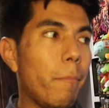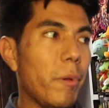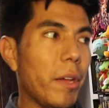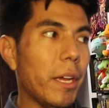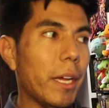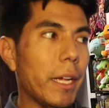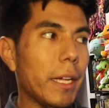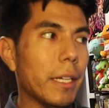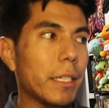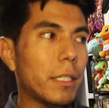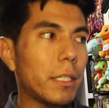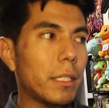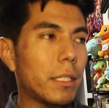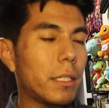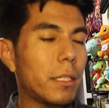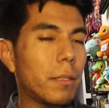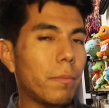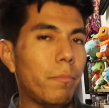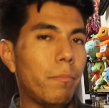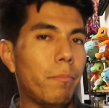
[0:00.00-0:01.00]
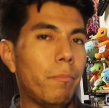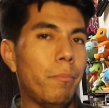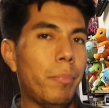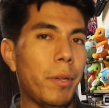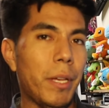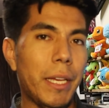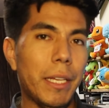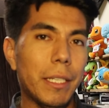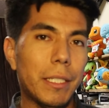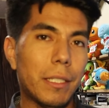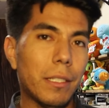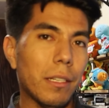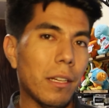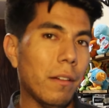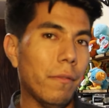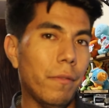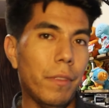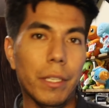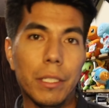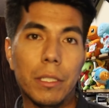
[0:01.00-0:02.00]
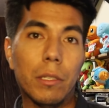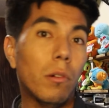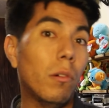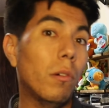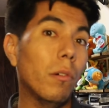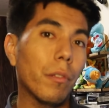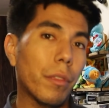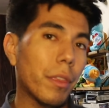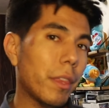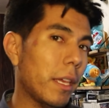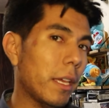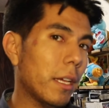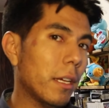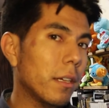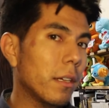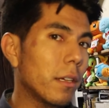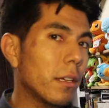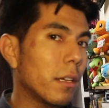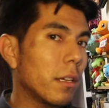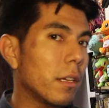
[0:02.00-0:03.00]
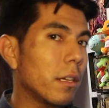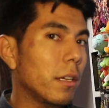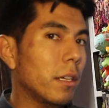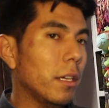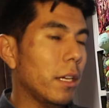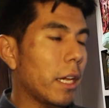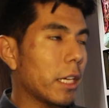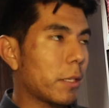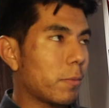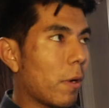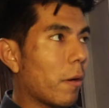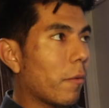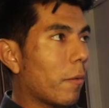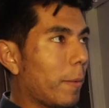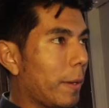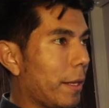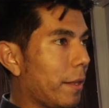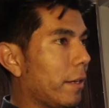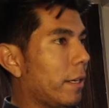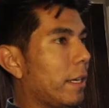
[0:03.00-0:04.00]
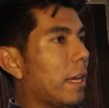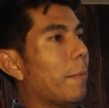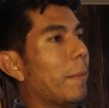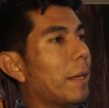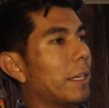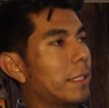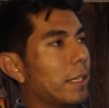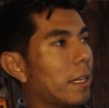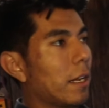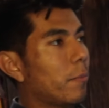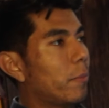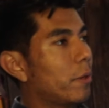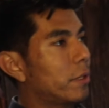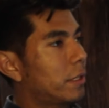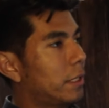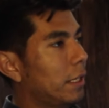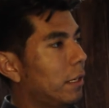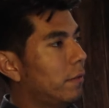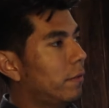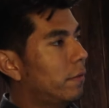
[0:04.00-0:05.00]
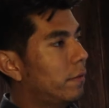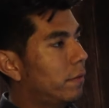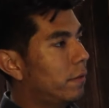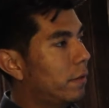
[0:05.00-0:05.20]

biggest piece of this whole thing is probably the gaming setup itself.